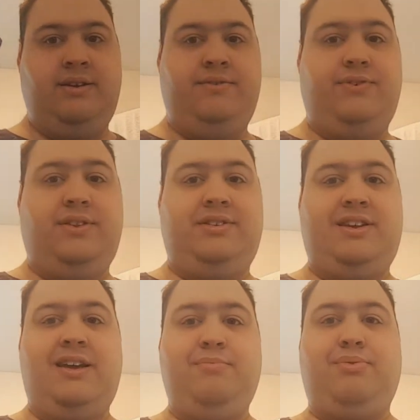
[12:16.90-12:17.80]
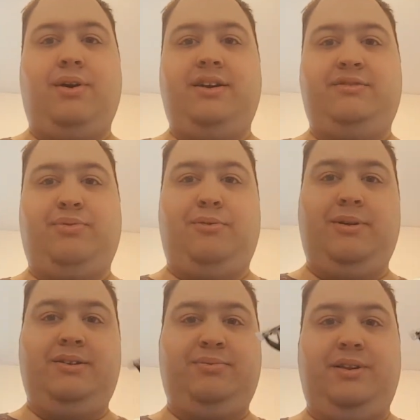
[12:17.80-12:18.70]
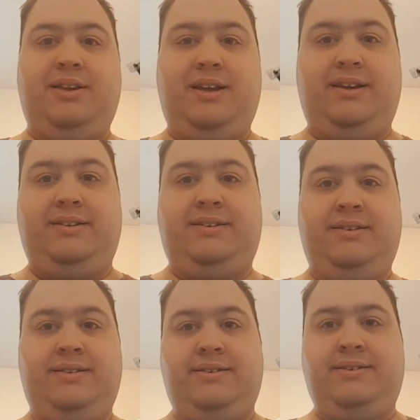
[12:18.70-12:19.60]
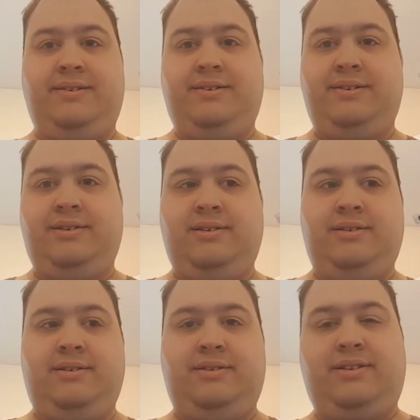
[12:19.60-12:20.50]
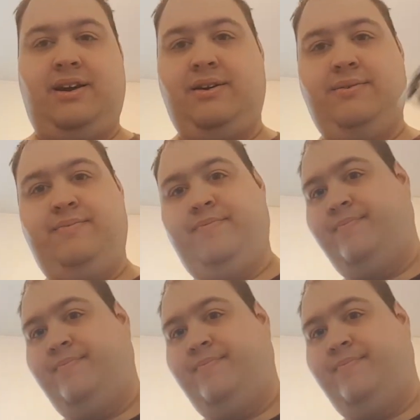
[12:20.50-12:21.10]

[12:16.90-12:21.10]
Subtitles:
for the same price probably as one of these. So,